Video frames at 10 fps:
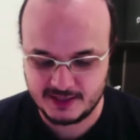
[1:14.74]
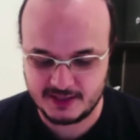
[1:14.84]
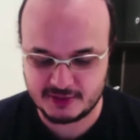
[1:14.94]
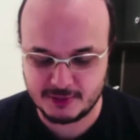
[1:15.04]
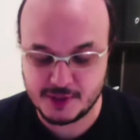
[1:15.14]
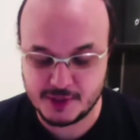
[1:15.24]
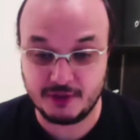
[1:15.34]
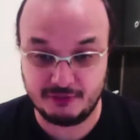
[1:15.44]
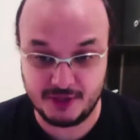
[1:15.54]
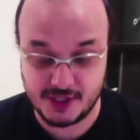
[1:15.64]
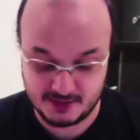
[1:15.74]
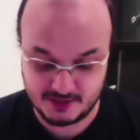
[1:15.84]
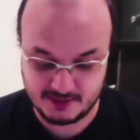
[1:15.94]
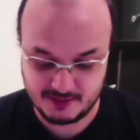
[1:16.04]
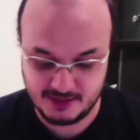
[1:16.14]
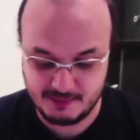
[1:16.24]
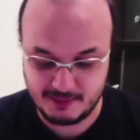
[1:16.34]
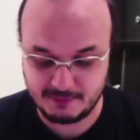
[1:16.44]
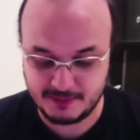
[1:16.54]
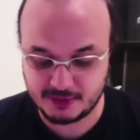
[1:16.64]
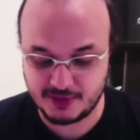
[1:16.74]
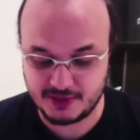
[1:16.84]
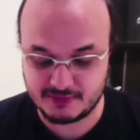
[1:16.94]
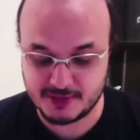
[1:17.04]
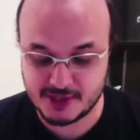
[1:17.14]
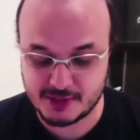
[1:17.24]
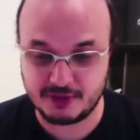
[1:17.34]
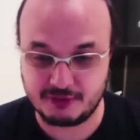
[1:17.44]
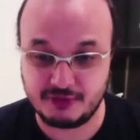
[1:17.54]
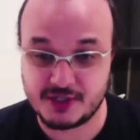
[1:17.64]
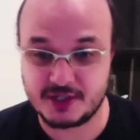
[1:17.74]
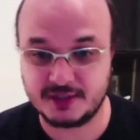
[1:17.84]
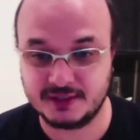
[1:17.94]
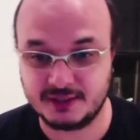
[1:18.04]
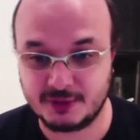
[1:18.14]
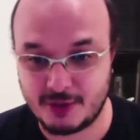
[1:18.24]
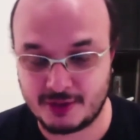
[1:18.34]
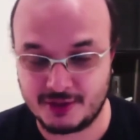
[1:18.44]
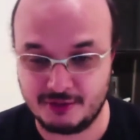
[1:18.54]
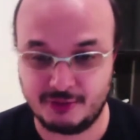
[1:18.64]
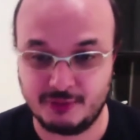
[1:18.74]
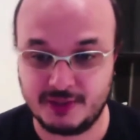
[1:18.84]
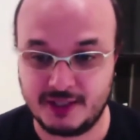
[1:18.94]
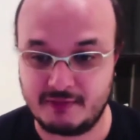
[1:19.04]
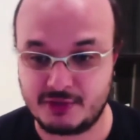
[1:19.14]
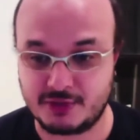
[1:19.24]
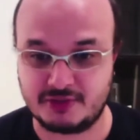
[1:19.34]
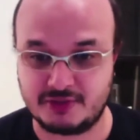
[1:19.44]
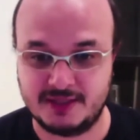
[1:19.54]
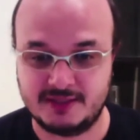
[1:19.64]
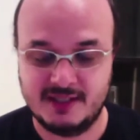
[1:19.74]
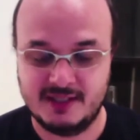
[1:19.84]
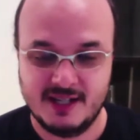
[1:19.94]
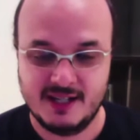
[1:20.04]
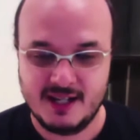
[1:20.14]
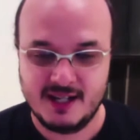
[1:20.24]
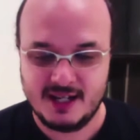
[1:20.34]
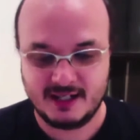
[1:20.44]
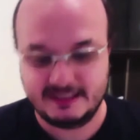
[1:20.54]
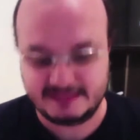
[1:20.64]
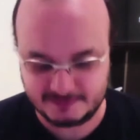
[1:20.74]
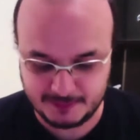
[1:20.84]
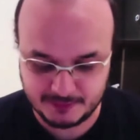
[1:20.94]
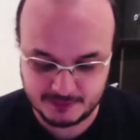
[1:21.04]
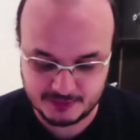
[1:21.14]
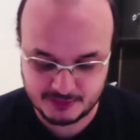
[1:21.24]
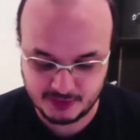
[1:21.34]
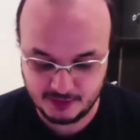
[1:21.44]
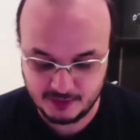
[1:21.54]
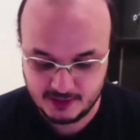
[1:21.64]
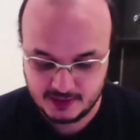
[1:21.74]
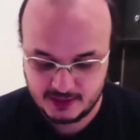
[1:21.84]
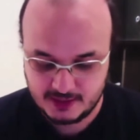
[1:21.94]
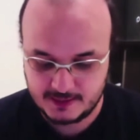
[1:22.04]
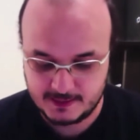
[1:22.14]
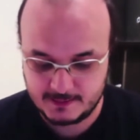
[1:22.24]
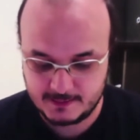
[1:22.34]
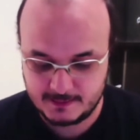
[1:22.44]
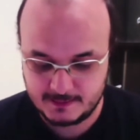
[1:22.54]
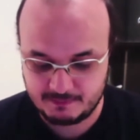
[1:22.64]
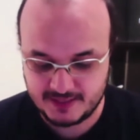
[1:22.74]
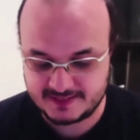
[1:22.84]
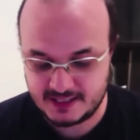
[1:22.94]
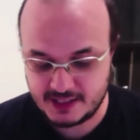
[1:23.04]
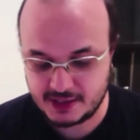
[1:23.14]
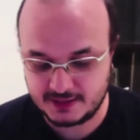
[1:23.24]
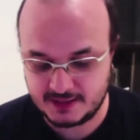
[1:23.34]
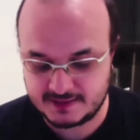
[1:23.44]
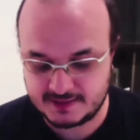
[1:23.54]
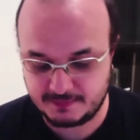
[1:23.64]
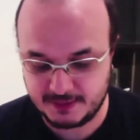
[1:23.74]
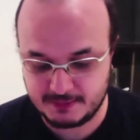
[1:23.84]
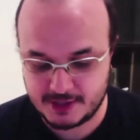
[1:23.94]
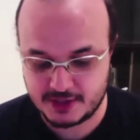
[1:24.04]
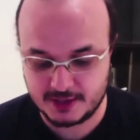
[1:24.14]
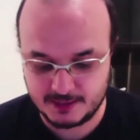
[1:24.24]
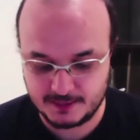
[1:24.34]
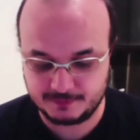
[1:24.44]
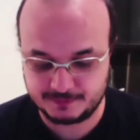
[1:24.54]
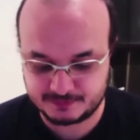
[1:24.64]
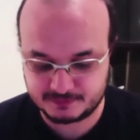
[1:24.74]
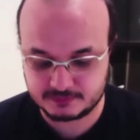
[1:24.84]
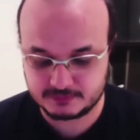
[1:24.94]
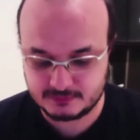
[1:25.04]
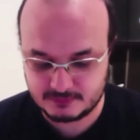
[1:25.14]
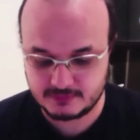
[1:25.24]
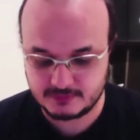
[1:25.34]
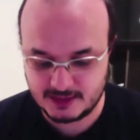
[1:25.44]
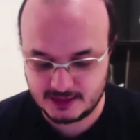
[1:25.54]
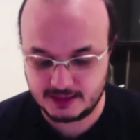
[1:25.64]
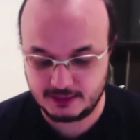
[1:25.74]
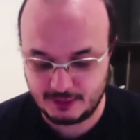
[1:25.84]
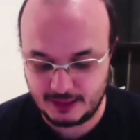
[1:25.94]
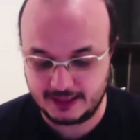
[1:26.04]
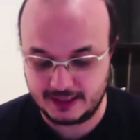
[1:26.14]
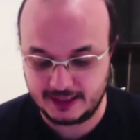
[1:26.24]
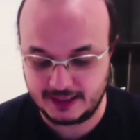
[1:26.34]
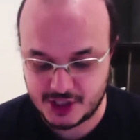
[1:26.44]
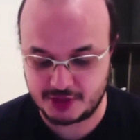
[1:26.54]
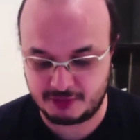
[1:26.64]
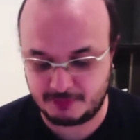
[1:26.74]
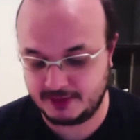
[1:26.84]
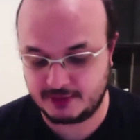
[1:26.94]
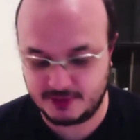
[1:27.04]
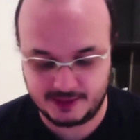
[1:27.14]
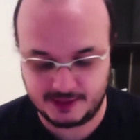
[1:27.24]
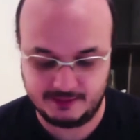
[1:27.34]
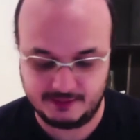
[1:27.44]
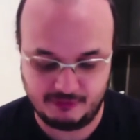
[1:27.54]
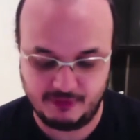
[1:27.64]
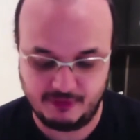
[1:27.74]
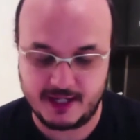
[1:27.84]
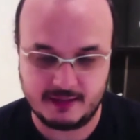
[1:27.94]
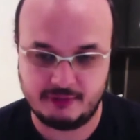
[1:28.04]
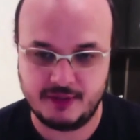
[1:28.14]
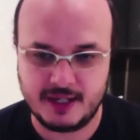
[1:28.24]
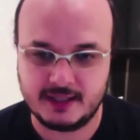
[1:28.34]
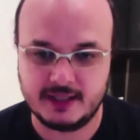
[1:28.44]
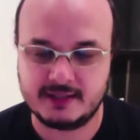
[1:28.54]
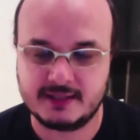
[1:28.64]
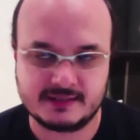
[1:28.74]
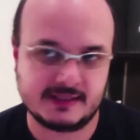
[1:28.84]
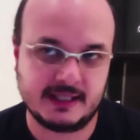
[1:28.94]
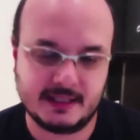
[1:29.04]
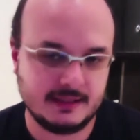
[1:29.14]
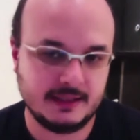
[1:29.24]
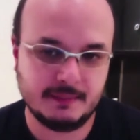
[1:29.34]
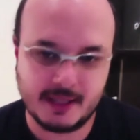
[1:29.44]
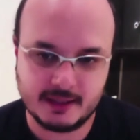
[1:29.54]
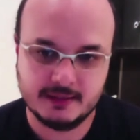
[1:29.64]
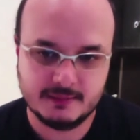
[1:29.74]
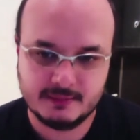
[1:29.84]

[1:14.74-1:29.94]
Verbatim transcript: is much more efficient i mean bitcoin is much more efficient than the dollar if you want to have to transmit against people so um, essentially, that's pretty much the uh, an exchange of Bitcoin. Think think of it as like an eBay,